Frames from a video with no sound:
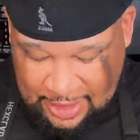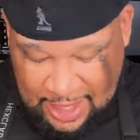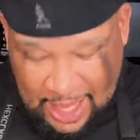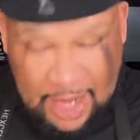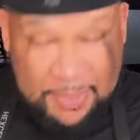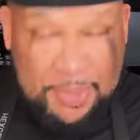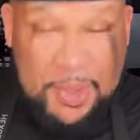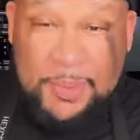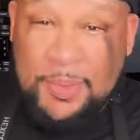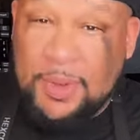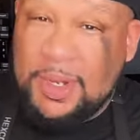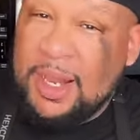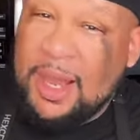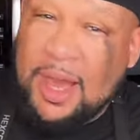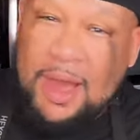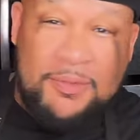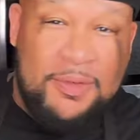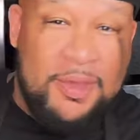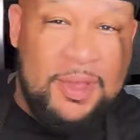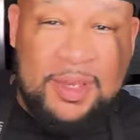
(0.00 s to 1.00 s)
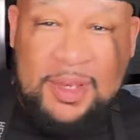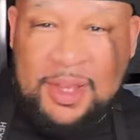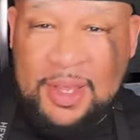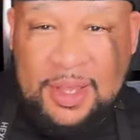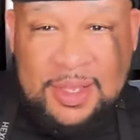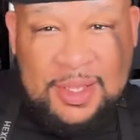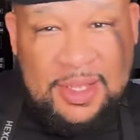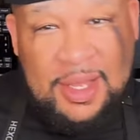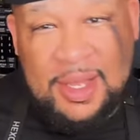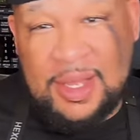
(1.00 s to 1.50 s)
A lot of people love it.
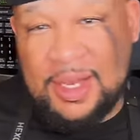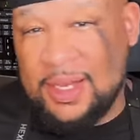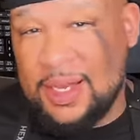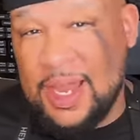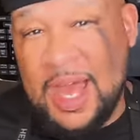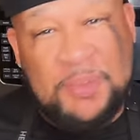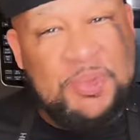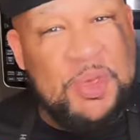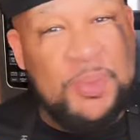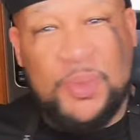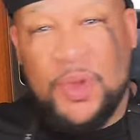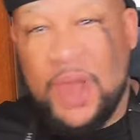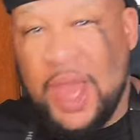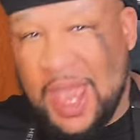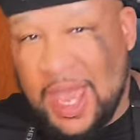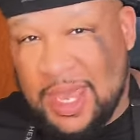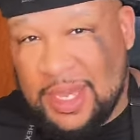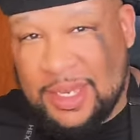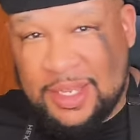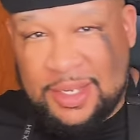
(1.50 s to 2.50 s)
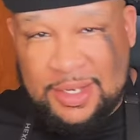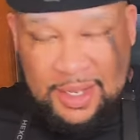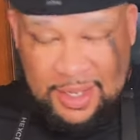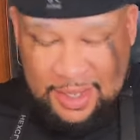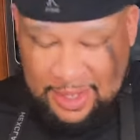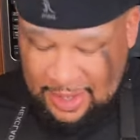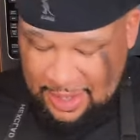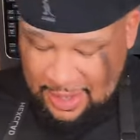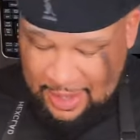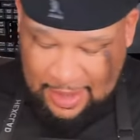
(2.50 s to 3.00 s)
A lot of people hate it.